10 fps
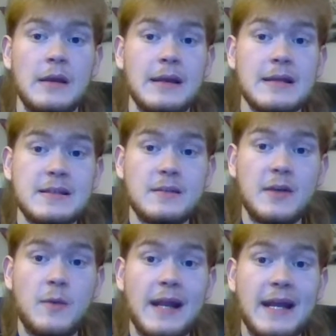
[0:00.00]
It's going to be
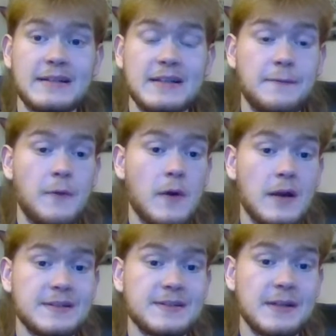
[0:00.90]
quite hectic for
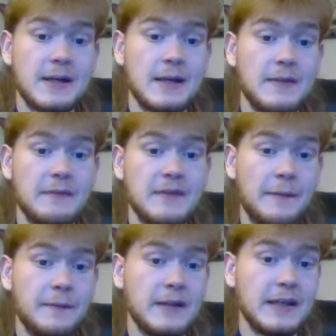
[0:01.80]
us. They've
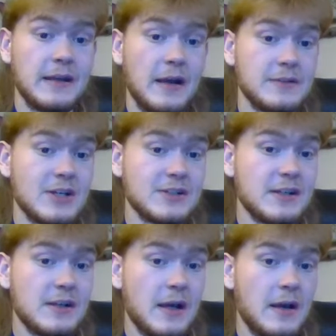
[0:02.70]
definitely
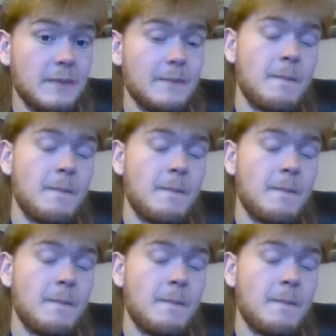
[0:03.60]
adjusted the